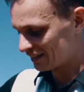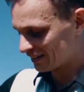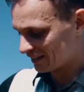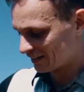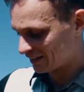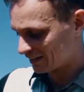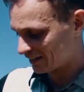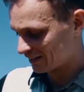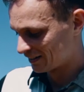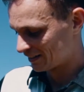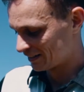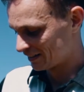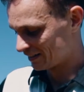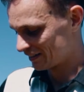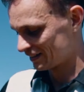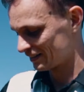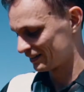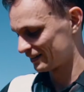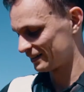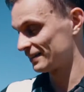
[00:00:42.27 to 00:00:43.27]
home personal
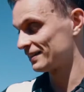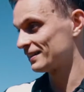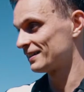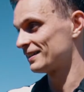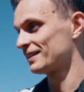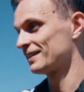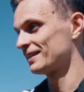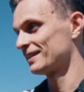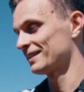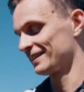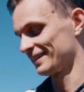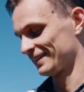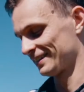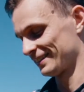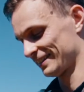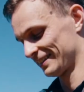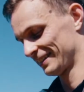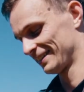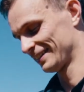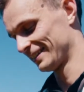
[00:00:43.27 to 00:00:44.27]
training,
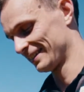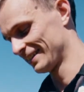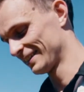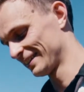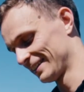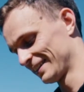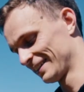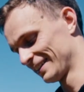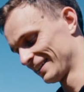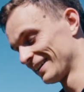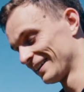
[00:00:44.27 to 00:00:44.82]
but every other